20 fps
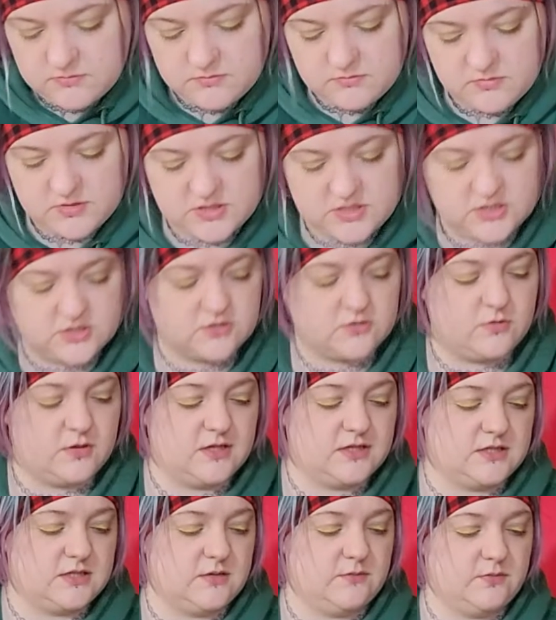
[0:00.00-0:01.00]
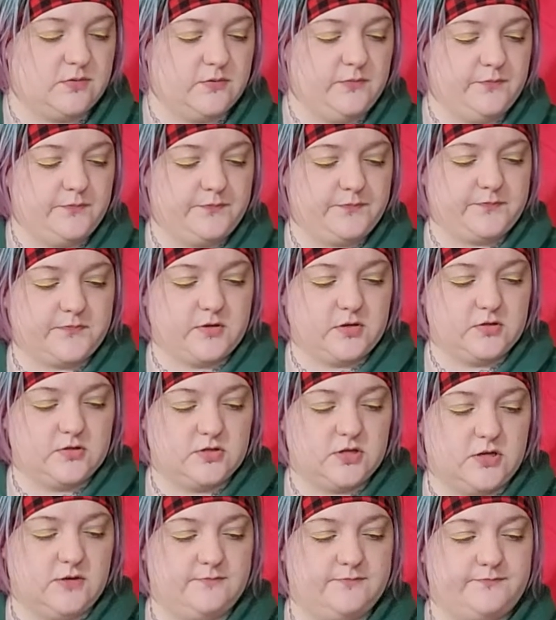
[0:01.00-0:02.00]
which is quite simple.
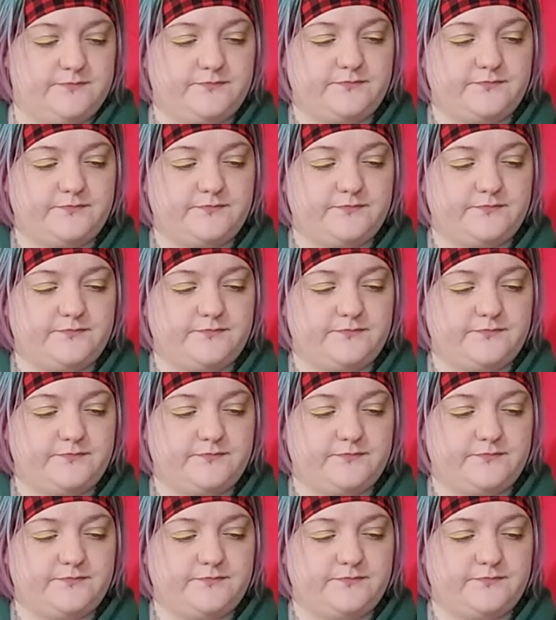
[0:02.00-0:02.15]
So